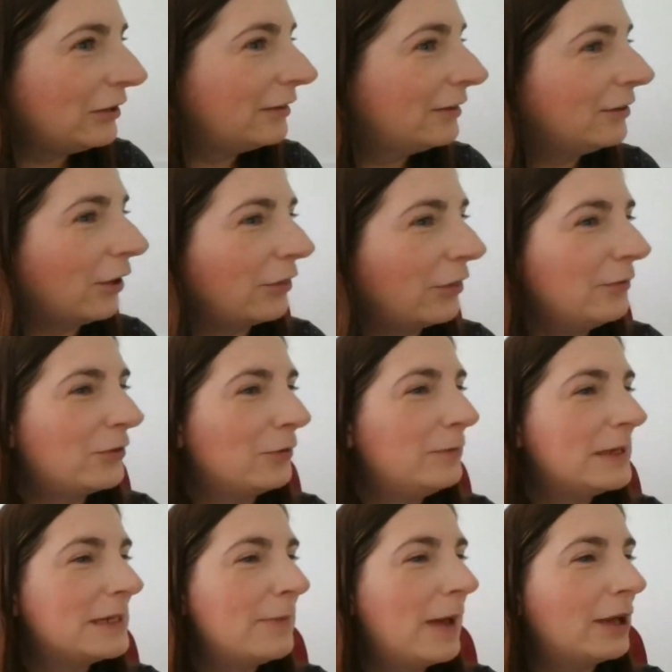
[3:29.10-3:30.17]
Nothing from
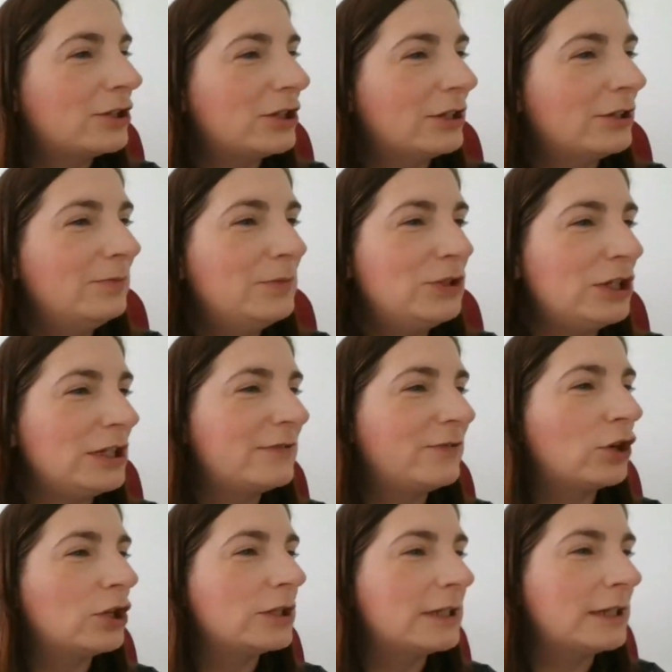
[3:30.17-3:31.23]
Miss Marshall. She's
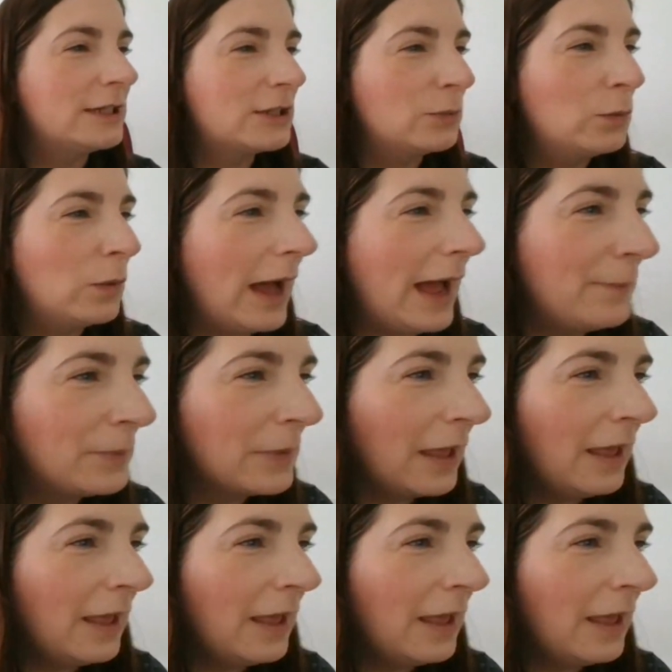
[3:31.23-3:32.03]
frozen somewhere.